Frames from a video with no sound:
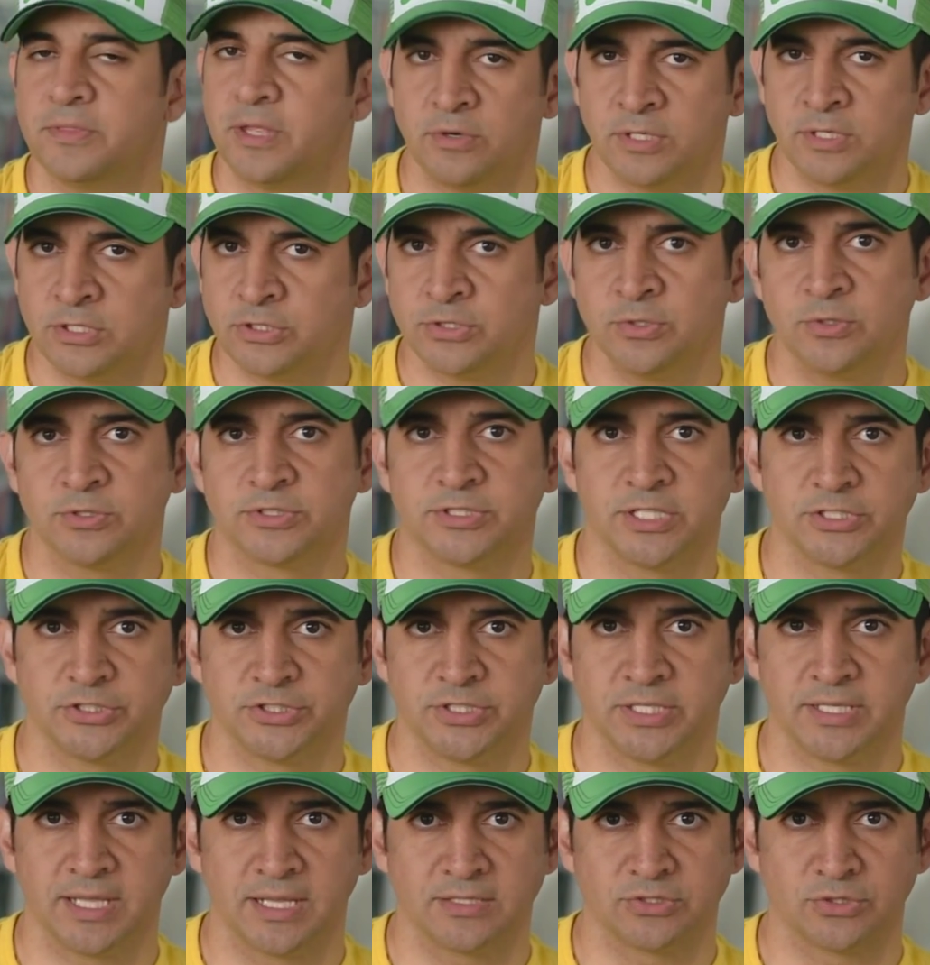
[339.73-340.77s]
There is no such
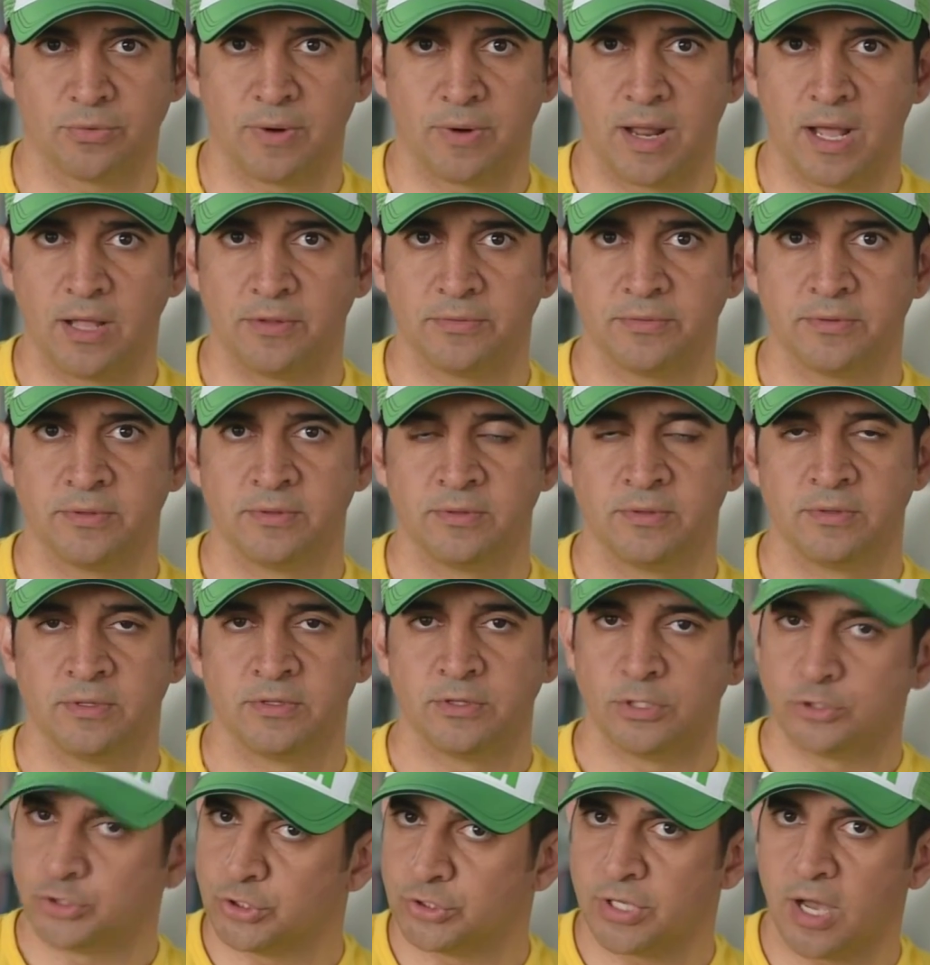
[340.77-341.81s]
thing as around.
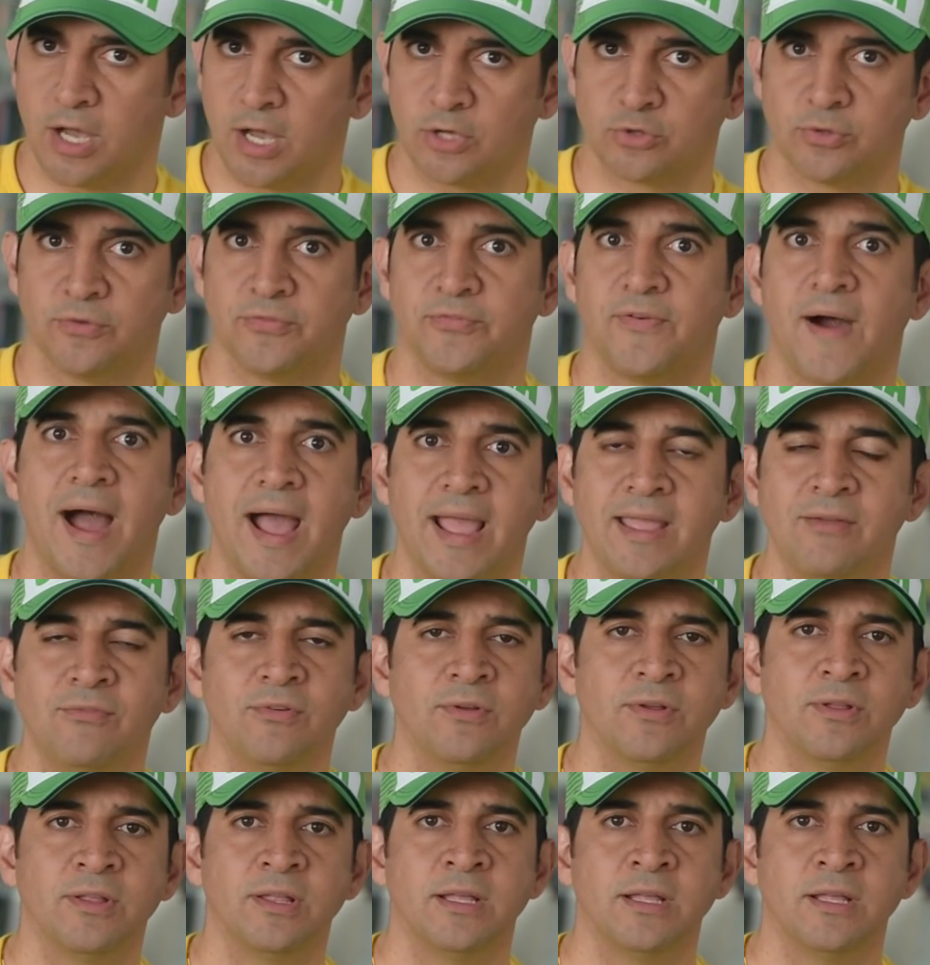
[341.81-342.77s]
Did you talk to 5?